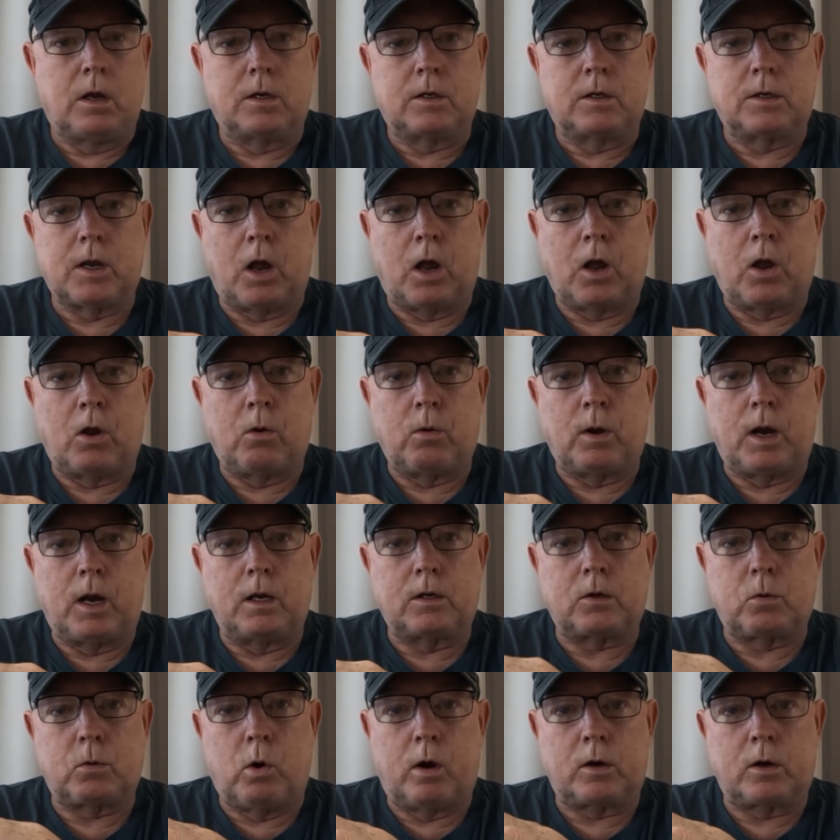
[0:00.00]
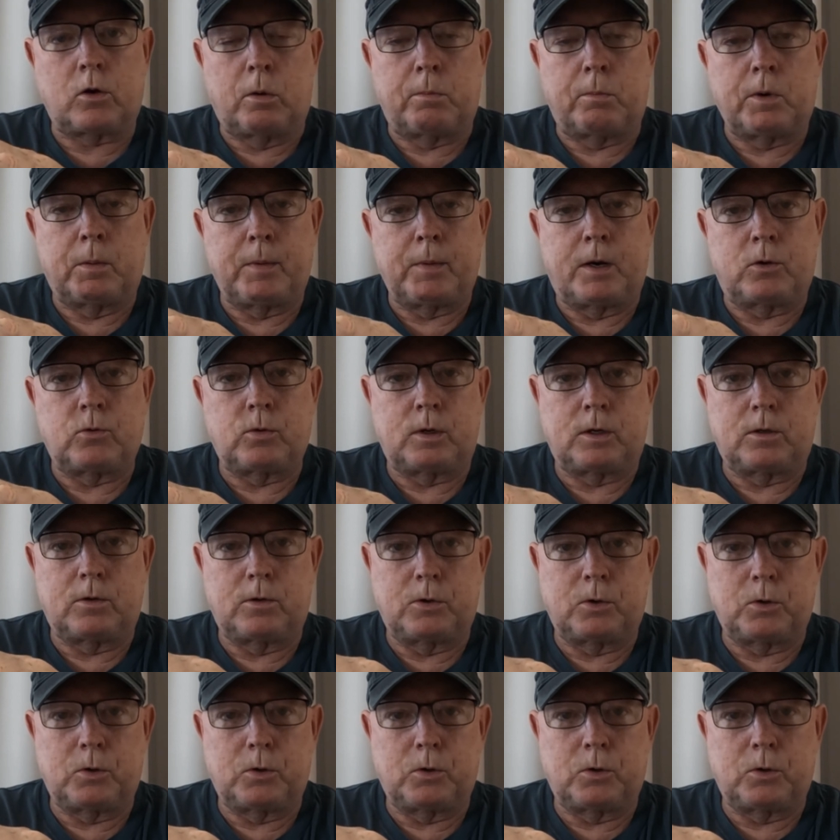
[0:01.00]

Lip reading: So it's quite complementary